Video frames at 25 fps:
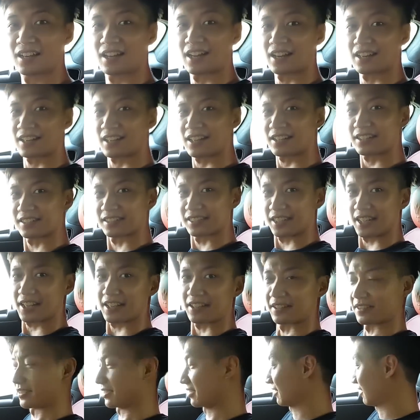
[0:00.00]
I gotta
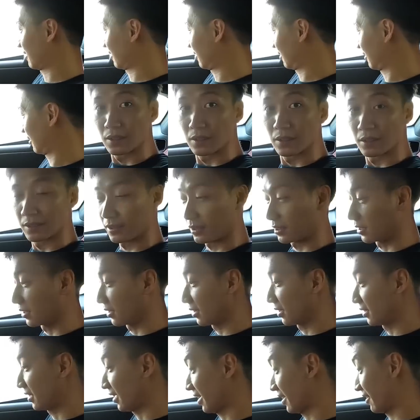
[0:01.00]
say,
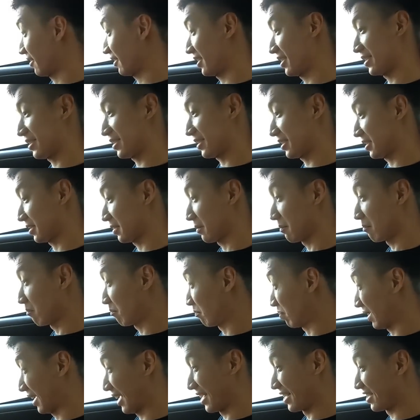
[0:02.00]
there is
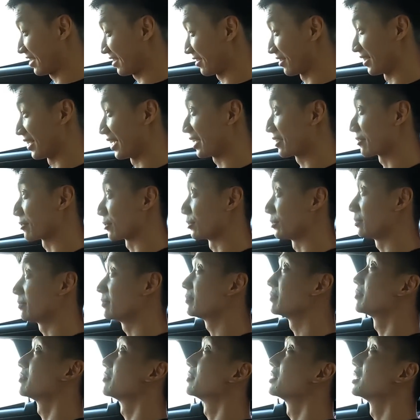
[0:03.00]
plenty of
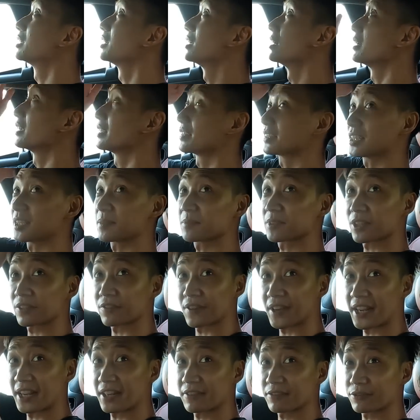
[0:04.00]
legroom. In terms
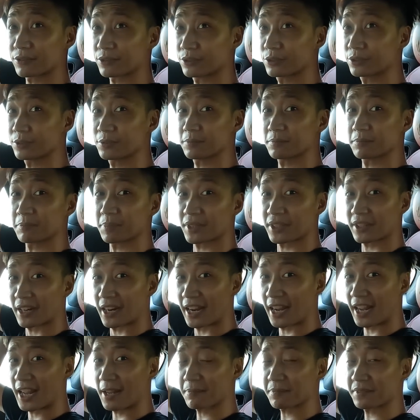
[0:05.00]
of headroom,
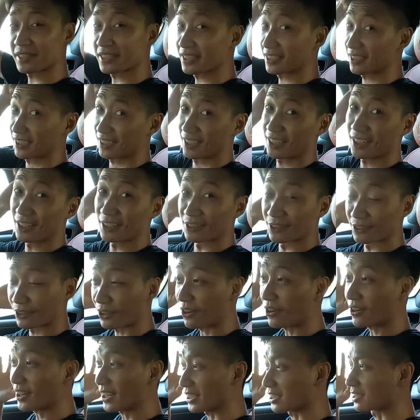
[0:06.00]
perhaps
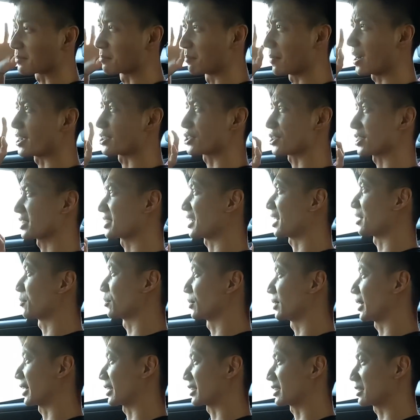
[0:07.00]
not as much as I
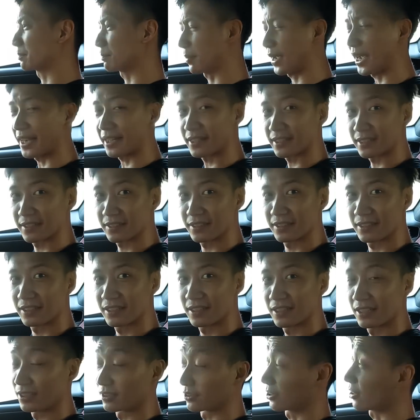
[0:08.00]
would expect,
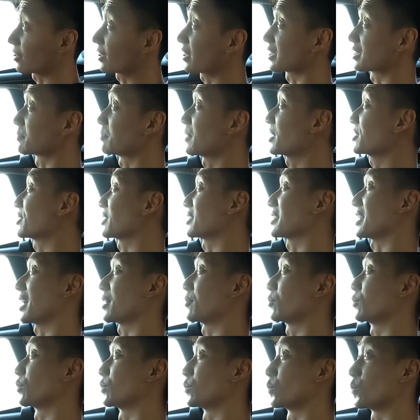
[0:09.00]
not as much as
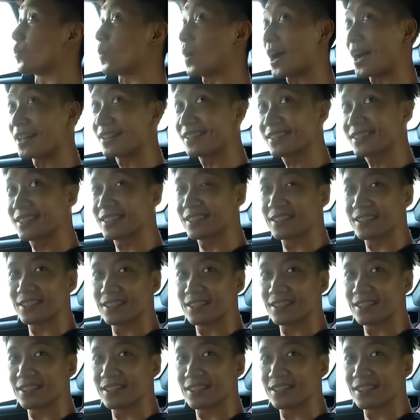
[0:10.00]
I would want,